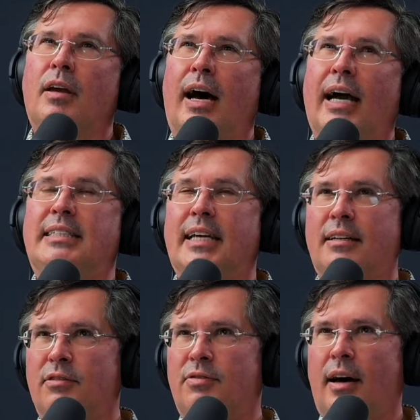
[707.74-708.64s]

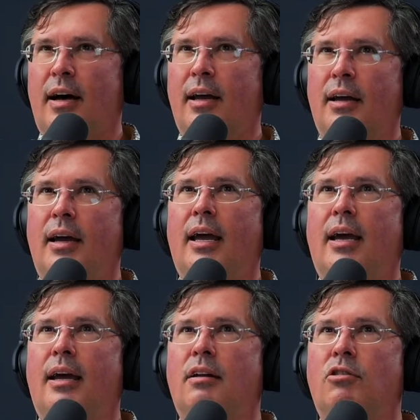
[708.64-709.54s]
identify
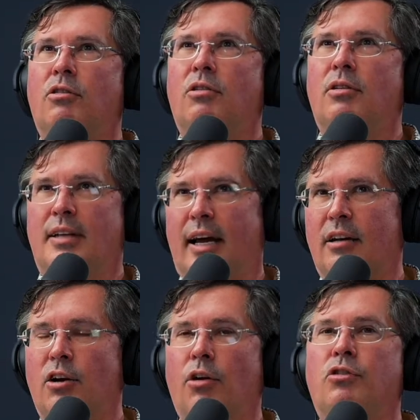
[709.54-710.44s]
and
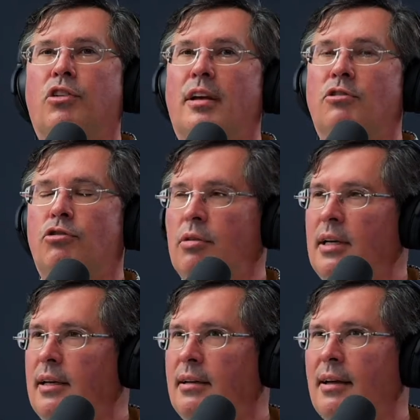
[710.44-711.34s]
diagnose and
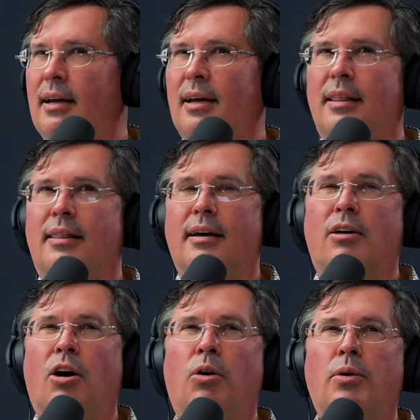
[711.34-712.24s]
treat the
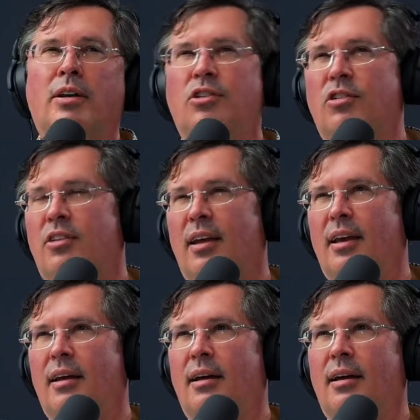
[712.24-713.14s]

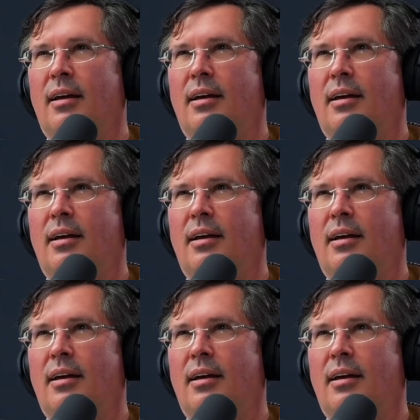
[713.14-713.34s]
coexisting